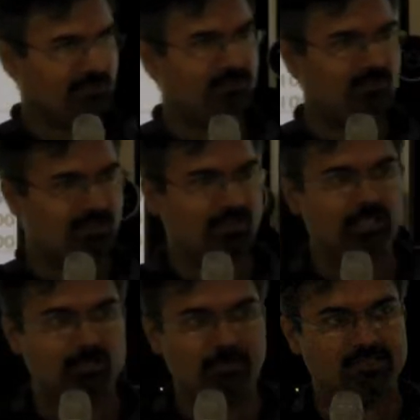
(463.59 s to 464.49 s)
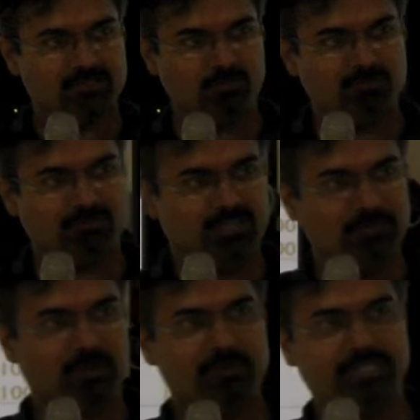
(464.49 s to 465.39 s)
You know, on a regular basis, you
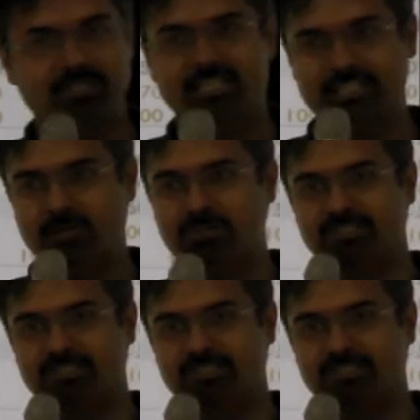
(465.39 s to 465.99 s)
keep my meter reading down.